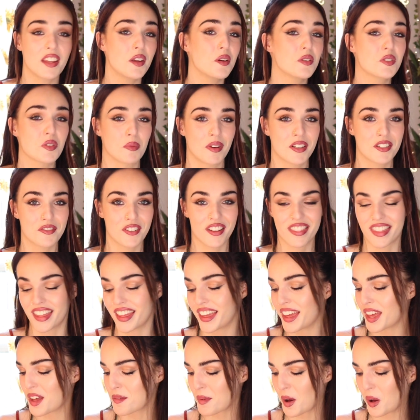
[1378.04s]
thank you so much for
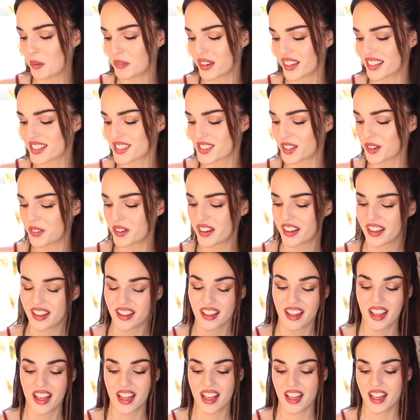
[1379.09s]
thinking about me. So
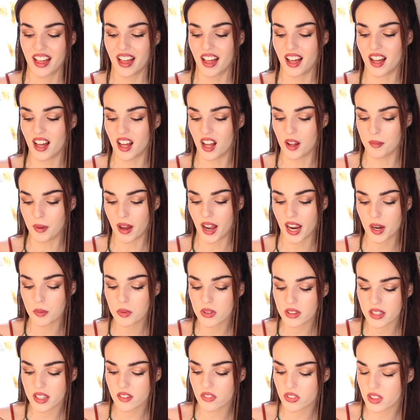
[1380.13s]

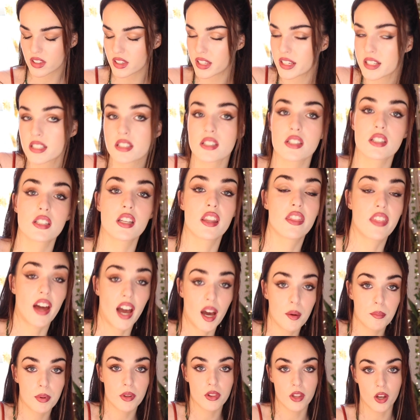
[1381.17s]
I will leave the links to
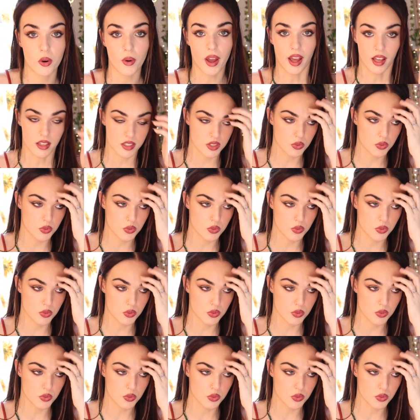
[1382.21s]
that below